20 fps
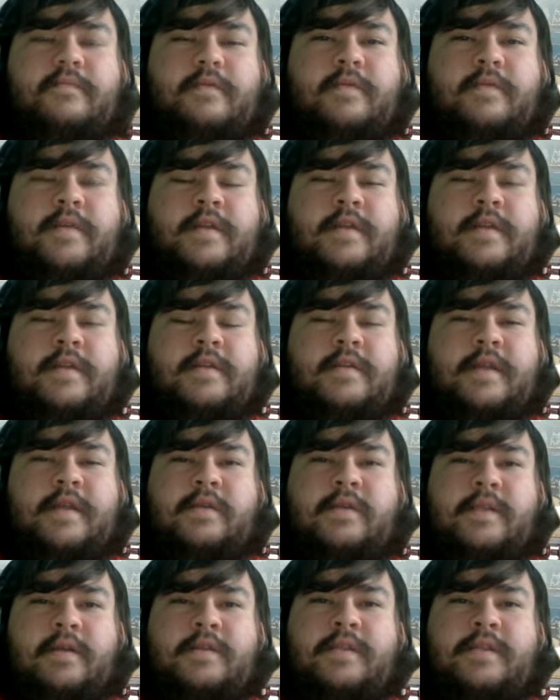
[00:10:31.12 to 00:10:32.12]
that
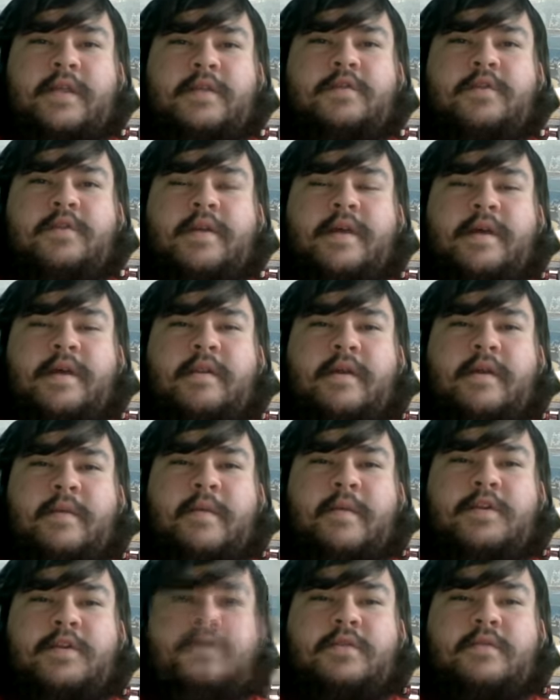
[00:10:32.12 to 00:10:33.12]
was announced yesterday, and I
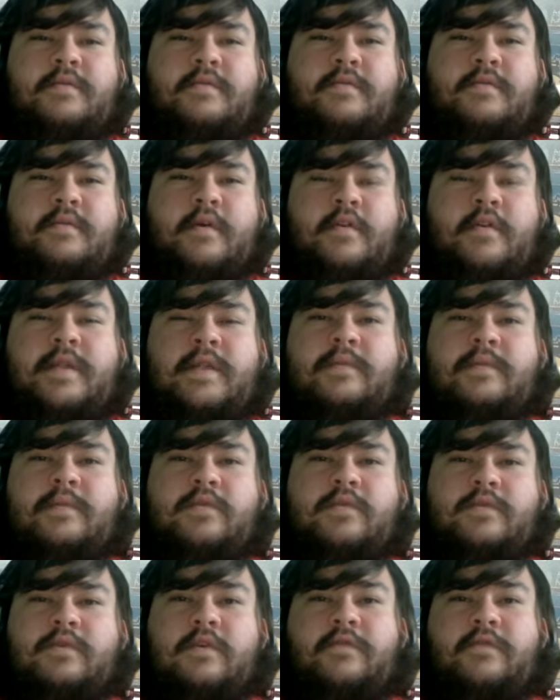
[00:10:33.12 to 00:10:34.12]
imagine other teams
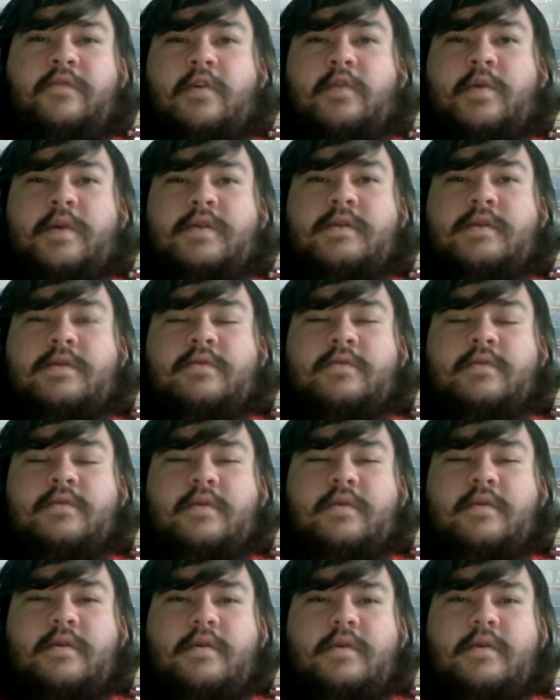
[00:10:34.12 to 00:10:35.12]
will start following suit,
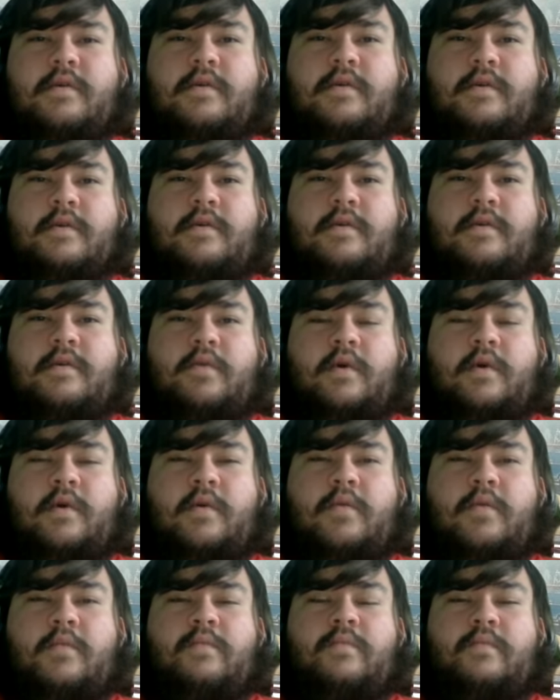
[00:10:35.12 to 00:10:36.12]

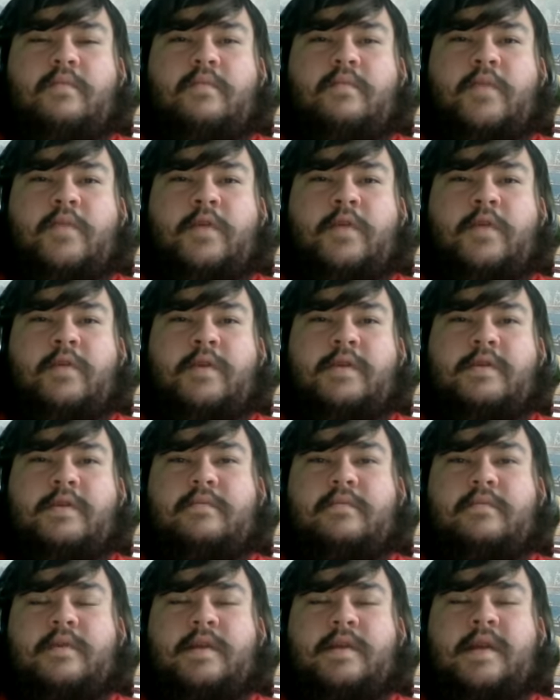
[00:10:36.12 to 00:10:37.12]
uh, whether it's
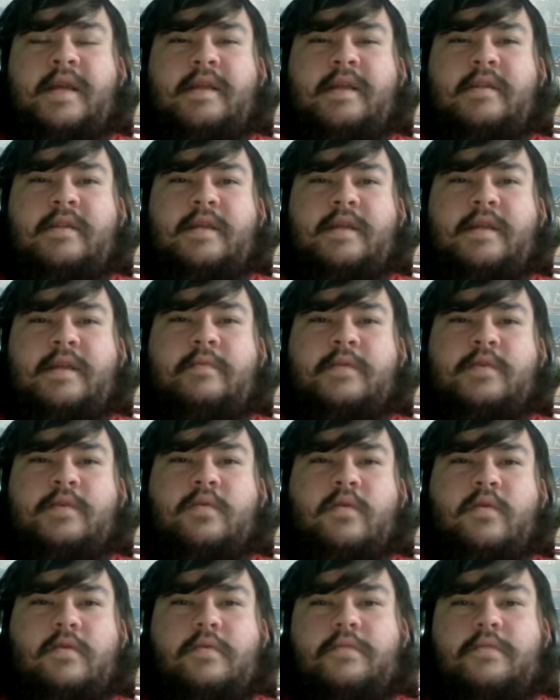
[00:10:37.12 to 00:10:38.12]
Canadian teams
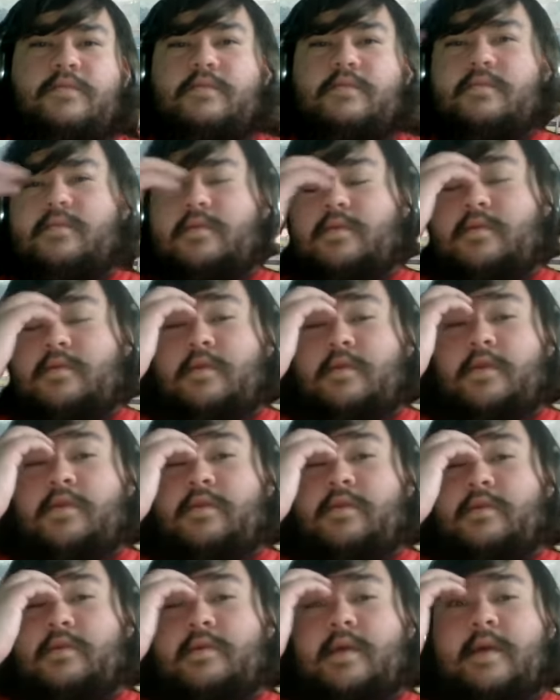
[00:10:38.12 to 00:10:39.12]
or
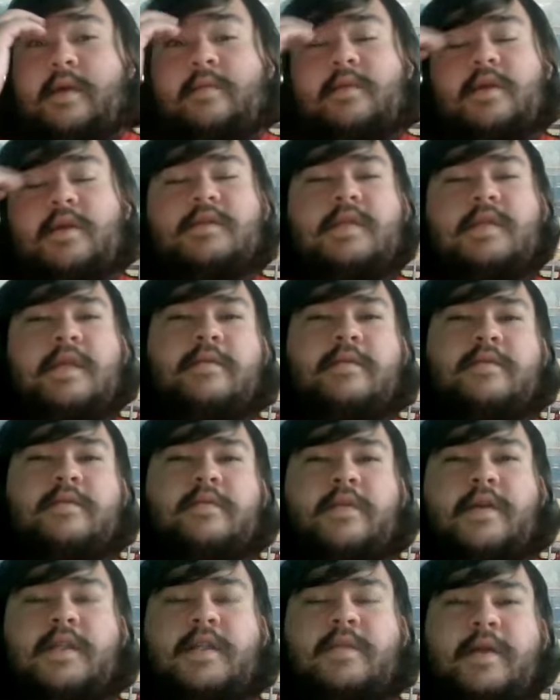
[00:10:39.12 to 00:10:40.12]
other MLS teams,
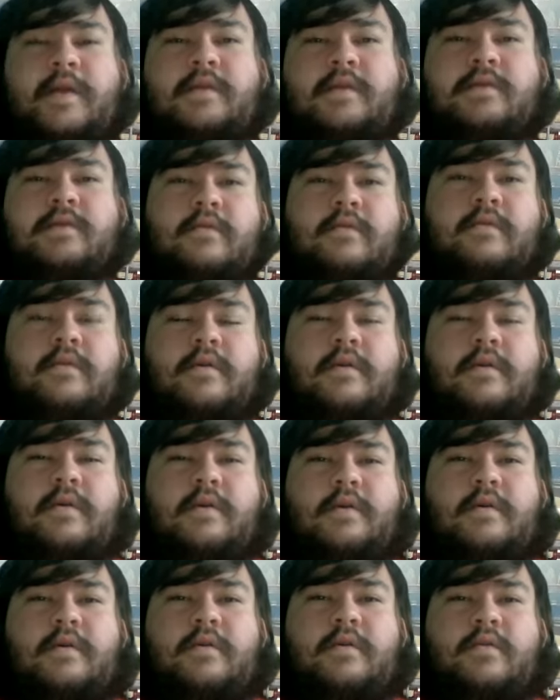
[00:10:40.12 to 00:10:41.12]
but it depends on
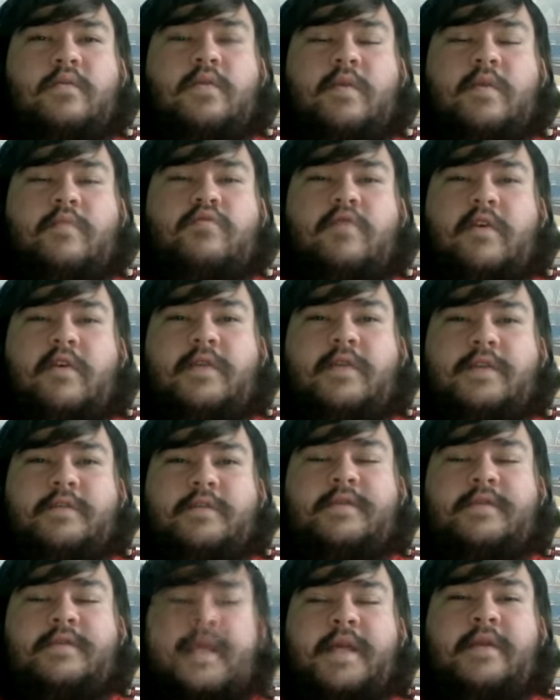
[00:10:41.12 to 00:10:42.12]
what province
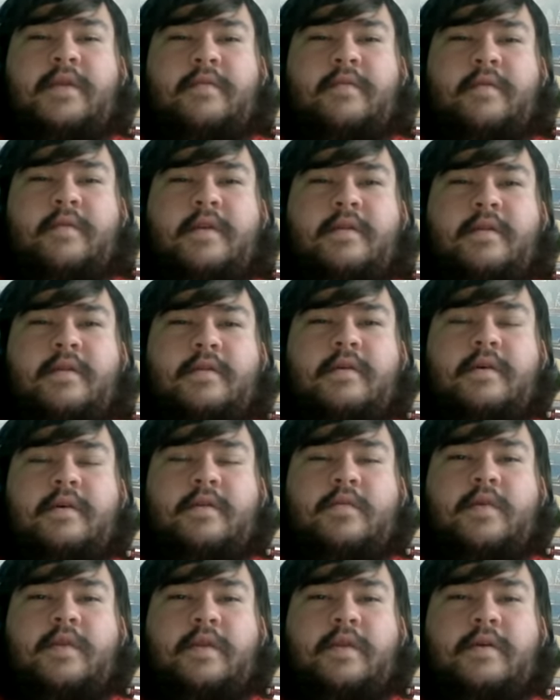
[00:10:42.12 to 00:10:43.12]
or state they're in
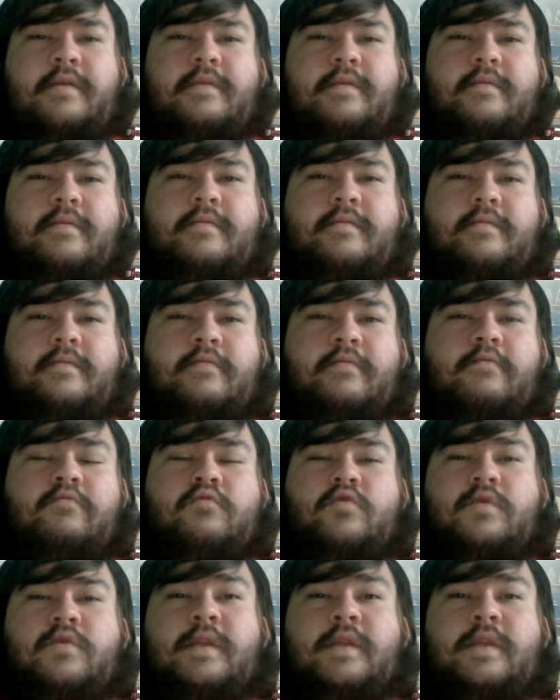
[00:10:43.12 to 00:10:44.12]
and what their
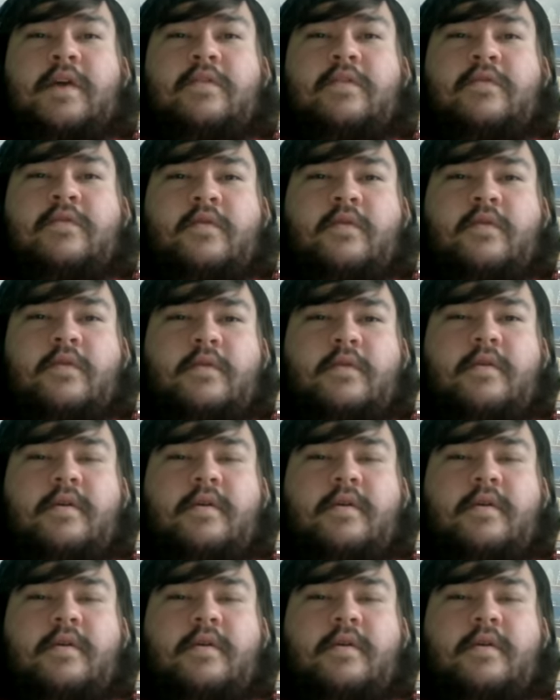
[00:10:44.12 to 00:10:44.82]
rules allow for.